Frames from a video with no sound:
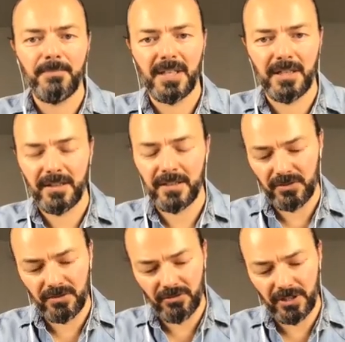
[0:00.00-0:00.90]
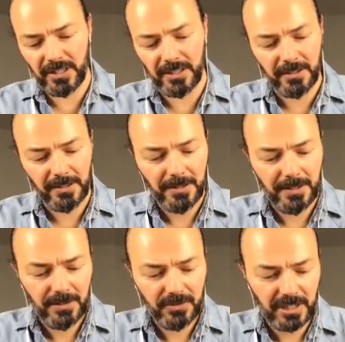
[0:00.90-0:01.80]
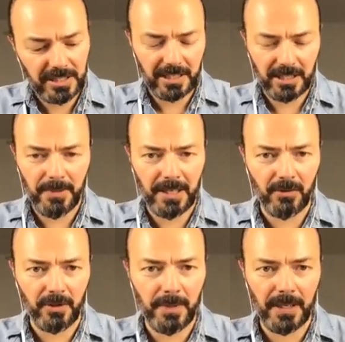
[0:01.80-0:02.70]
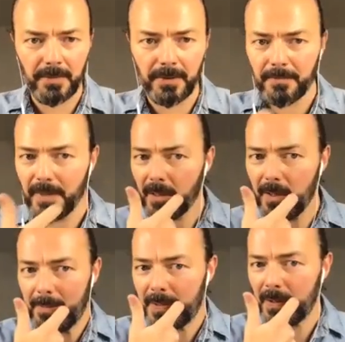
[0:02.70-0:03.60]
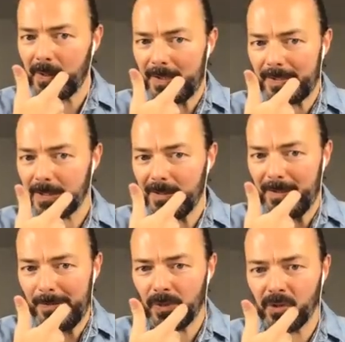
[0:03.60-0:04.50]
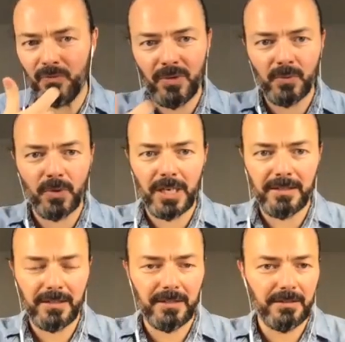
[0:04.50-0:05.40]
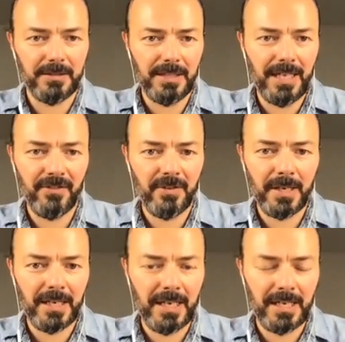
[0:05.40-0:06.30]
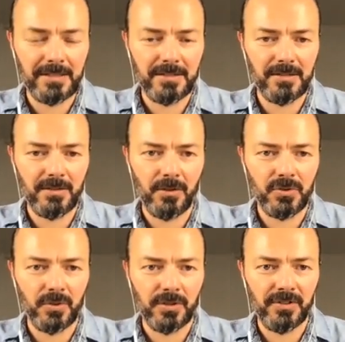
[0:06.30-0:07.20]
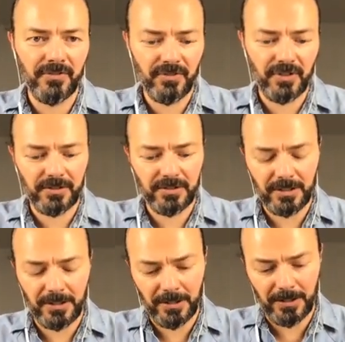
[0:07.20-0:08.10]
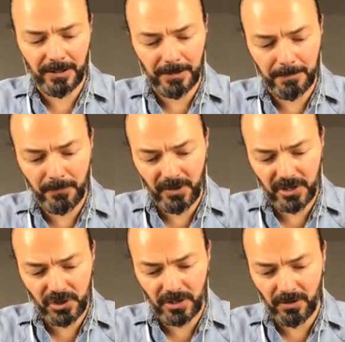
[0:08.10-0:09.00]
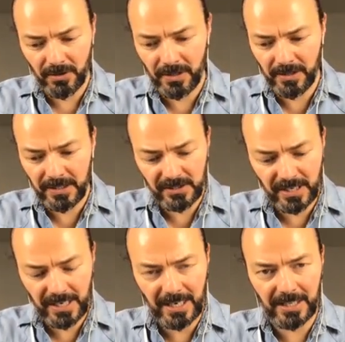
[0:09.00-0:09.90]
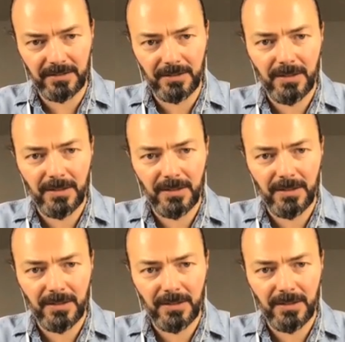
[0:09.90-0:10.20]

it is really just like a pen on a paper because right. when when writing everybody has also a different uh, pressure in his hand.